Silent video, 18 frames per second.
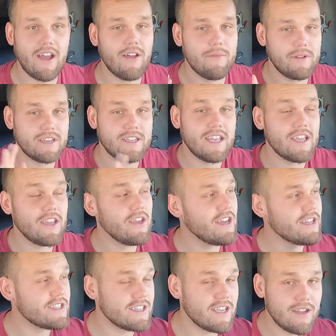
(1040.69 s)
I'm going to take you
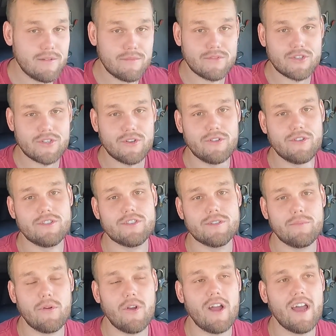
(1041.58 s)
outside. I'm going to show you a
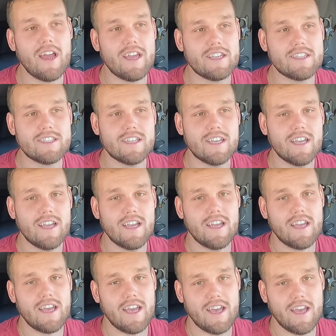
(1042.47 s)
surprise
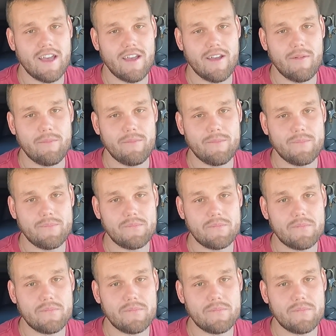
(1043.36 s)
that